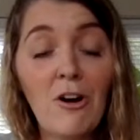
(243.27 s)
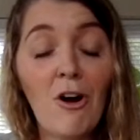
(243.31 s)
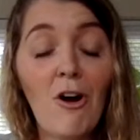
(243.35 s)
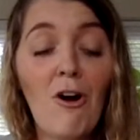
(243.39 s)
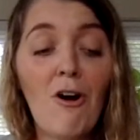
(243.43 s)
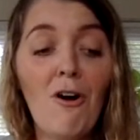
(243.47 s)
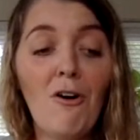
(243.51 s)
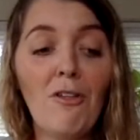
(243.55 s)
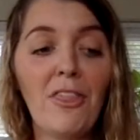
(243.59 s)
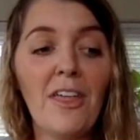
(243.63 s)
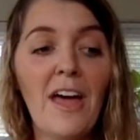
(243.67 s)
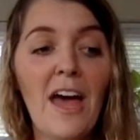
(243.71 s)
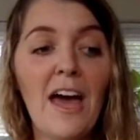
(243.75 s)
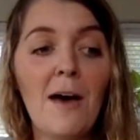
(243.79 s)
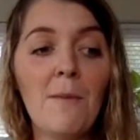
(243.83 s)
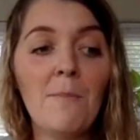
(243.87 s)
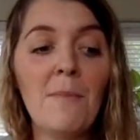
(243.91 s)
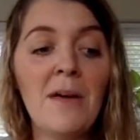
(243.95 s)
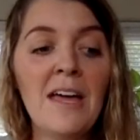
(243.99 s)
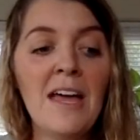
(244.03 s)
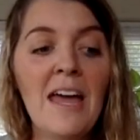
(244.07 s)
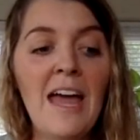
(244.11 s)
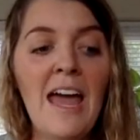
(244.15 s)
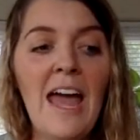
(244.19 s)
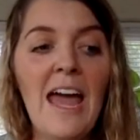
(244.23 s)
call them,
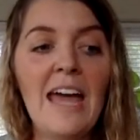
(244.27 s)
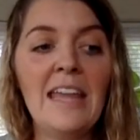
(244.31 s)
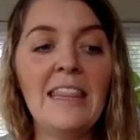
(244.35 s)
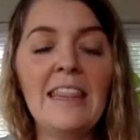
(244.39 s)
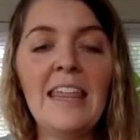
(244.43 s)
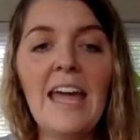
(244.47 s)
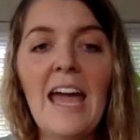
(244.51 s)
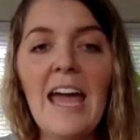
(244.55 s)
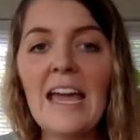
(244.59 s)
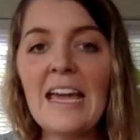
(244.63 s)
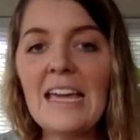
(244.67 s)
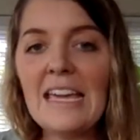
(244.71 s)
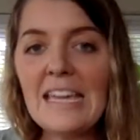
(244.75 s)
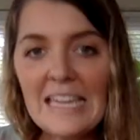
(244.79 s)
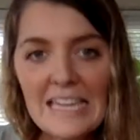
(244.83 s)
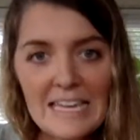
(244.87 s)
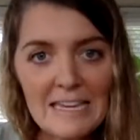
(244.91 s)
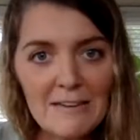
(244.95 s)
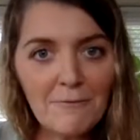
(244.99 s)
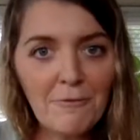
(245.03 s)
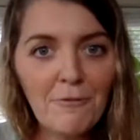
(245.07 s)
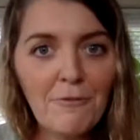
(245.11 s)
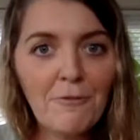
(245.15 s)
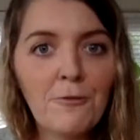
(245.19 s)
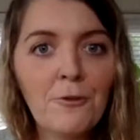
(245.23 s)
and they
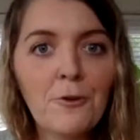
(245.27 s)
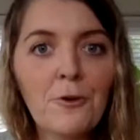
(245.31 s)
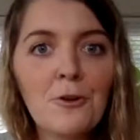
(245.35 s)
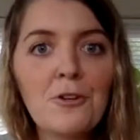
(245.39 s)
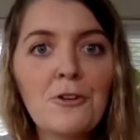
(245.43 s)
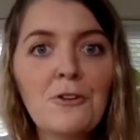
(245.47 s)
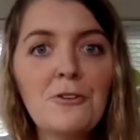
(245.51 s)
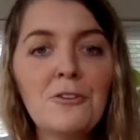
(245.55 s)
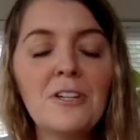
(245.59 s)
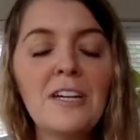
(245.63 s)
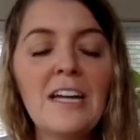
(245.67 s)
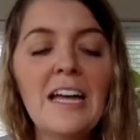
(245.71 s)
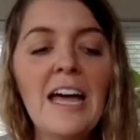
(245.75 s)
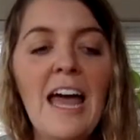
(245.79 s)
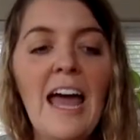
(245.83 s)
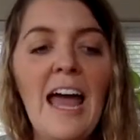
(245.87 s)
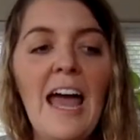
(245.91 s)
eat fruit.